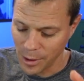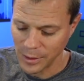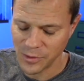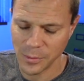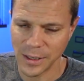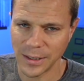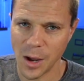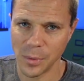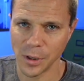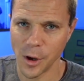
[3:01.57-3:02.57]
I'll leave some link
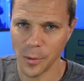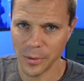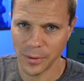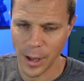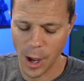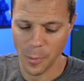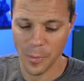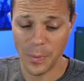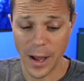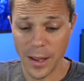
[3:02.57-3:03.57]
down below to help,
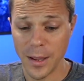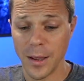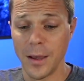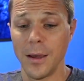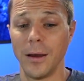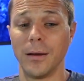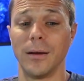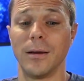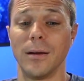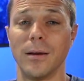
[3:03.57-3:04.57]
but
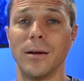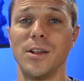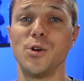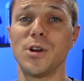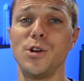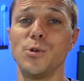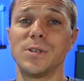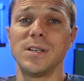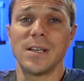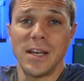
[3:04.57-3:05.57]
you can use
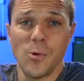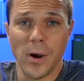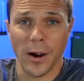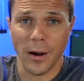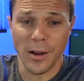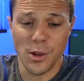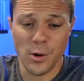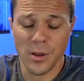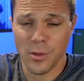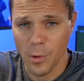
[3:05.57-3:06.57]
these anywhere. You
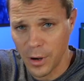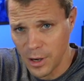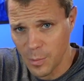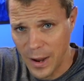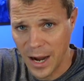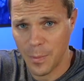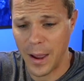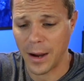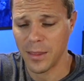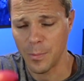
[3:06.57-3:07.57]
can throw it in your
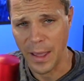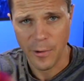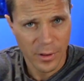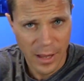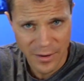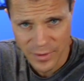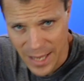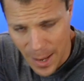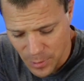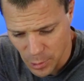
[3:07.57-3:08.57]
backpack. The battery life
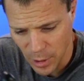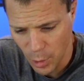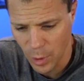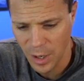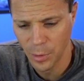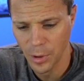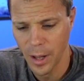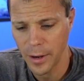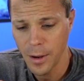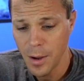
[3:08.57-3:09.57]
is absolutely incredible
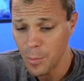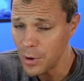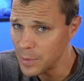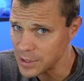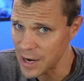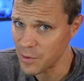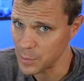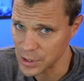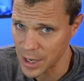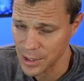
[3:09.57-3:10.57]
on pretty much every
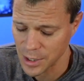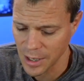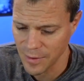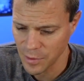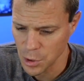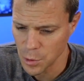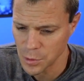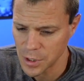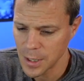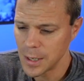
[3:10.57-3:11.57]
massage gun I've
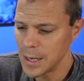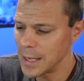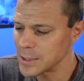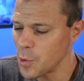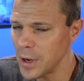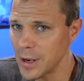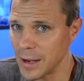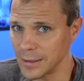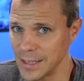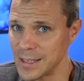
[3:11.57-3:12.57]
used. It's going to
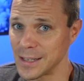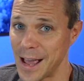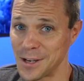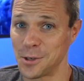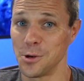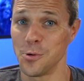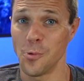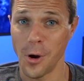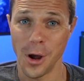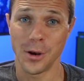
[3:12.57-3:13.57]
at least last you
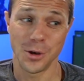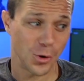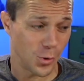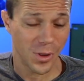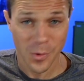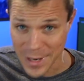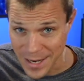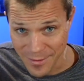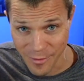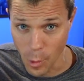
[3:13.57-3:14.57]
1, 2,
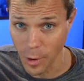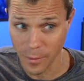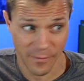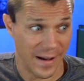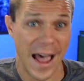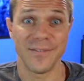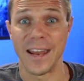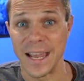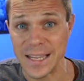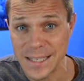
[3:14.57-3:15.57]
3, 4, 5
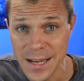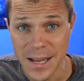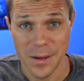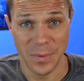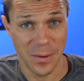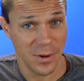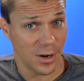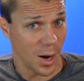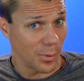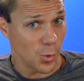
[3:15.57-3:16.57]
days, maybe
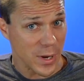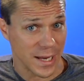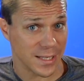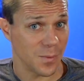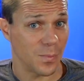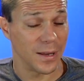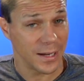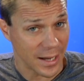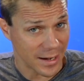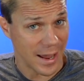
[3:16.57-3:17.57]
a couple weeks,
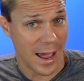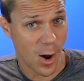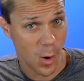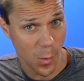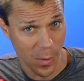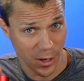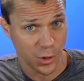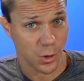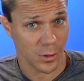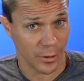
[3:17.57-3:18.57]
depending on how
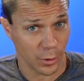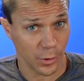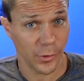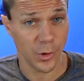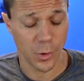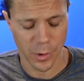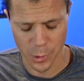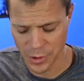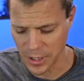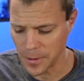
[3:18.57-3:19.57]
much or little you
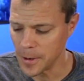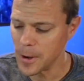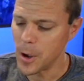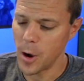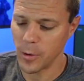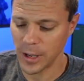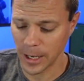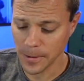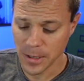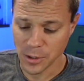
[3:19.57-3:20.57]
use it,
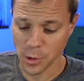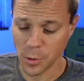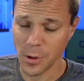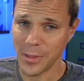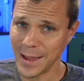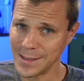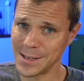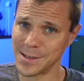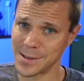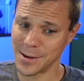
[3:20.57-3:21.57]
okay? So that's
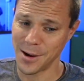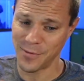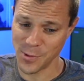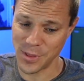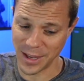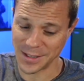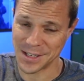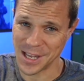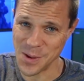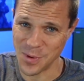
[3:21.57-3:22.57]
just a few things
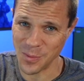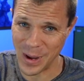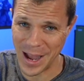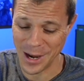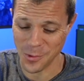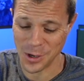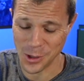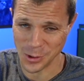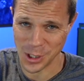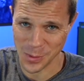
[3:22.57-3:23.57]
to keep in mind when
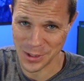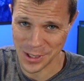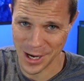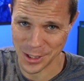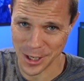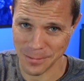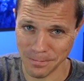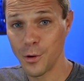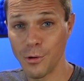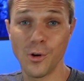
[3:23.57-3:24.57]
using a massage gun.
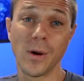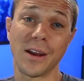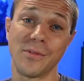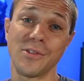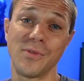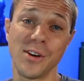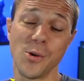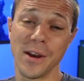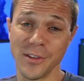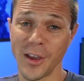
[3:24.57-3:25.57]
Real quick, if this
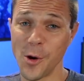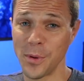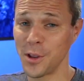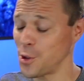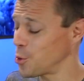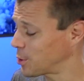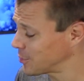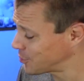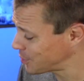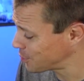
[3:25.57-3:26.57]
video is helping you,
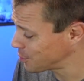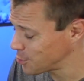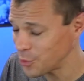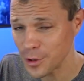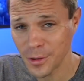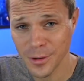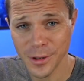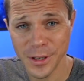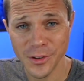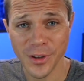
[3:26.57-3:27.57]
consider using
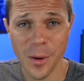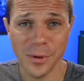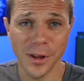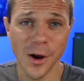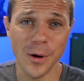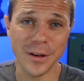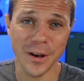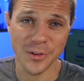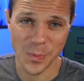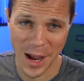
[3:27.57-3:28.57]
the links down below. It
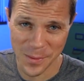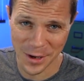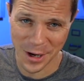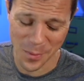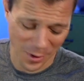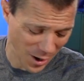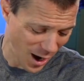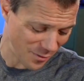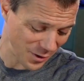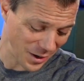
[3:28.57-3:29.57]
does buy me a cup of
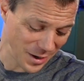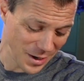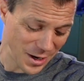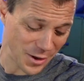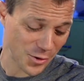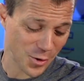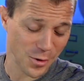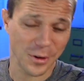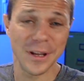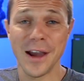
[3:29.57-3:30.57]
coffee. It's
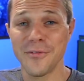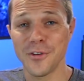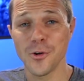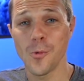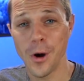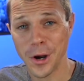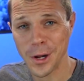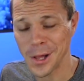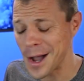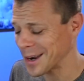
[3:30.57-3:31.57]
currently after 1
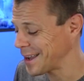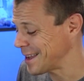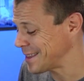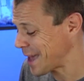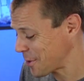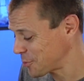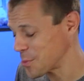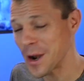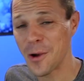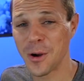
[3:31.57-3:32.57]
o'clock, and that's
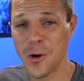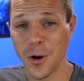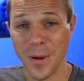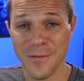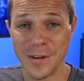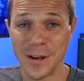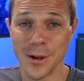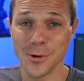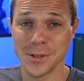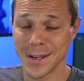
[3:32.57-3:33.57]
when I record my
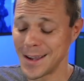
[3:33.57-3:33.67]
videos.